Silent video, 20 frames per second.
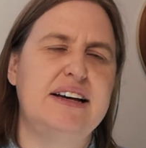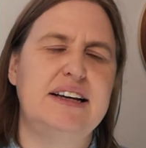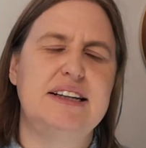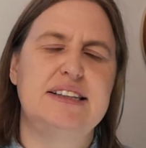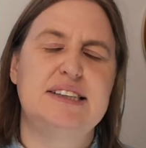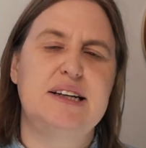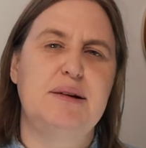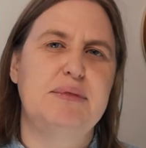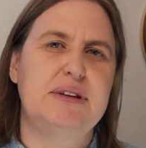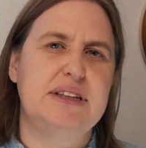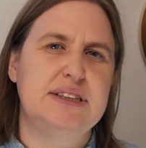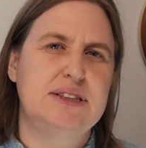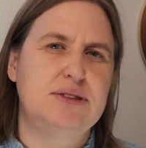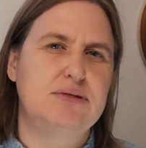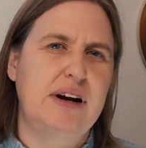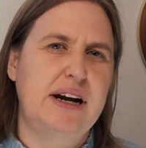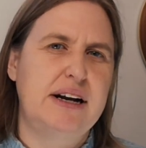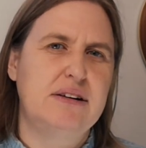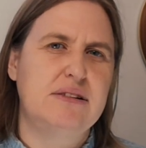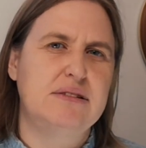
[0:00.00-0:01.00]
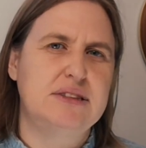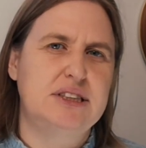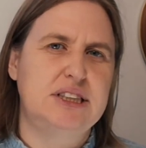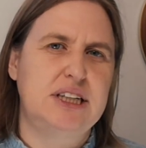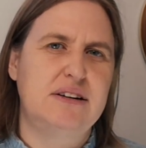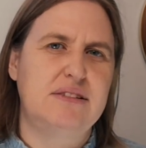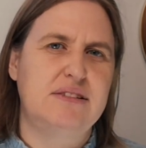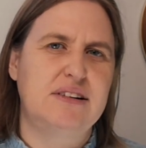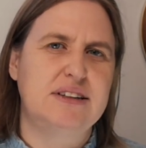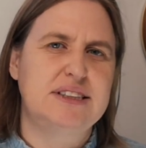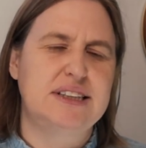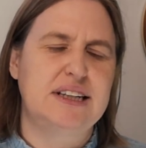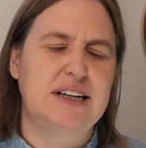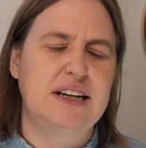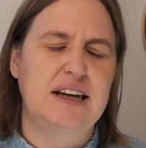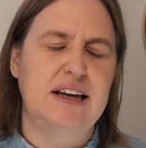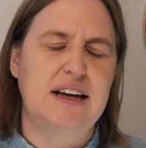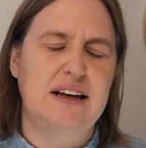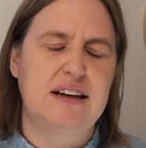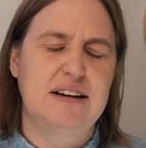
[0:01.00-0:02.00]
some of this radical
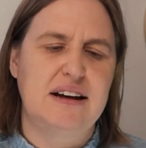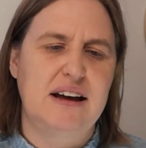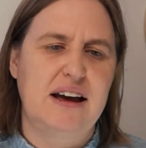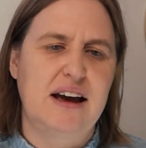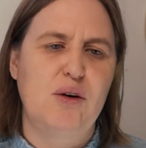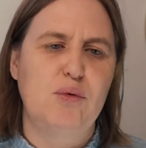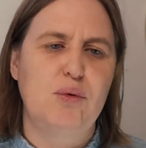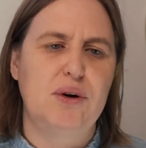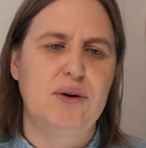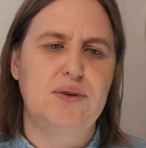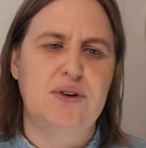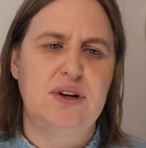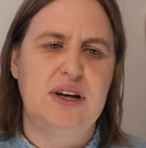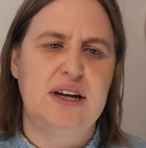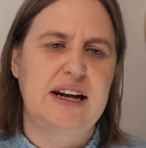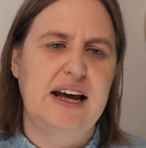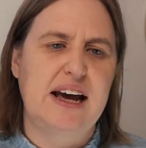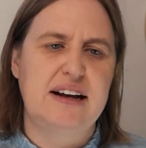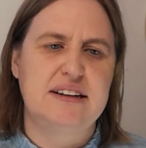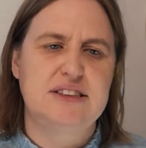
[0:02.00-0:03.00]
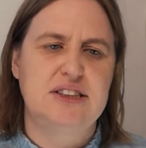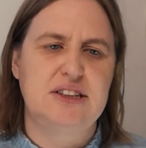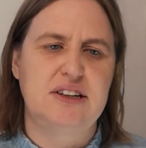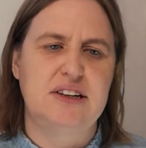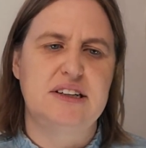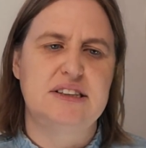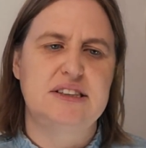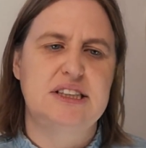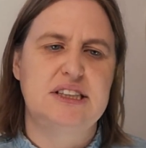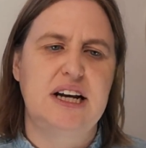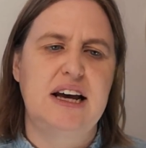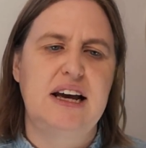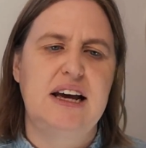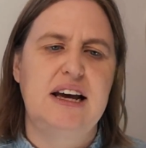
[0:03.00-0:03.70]
generosity in our world, in our church?